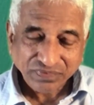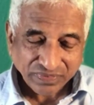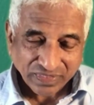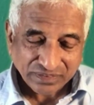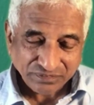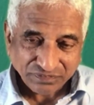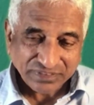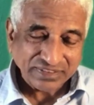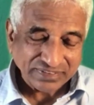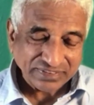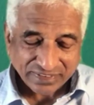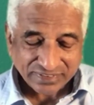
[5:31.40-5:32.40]
That's the first thing
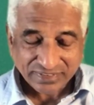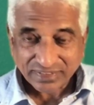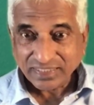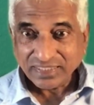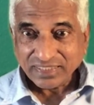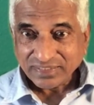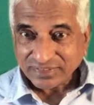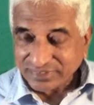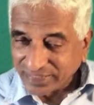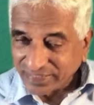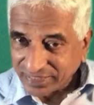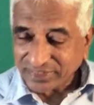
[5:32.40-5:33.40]
it says.
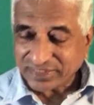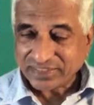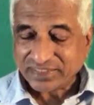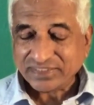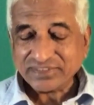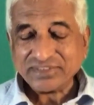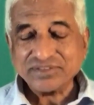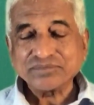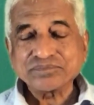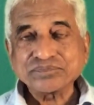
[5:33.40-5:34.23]
Second thing is,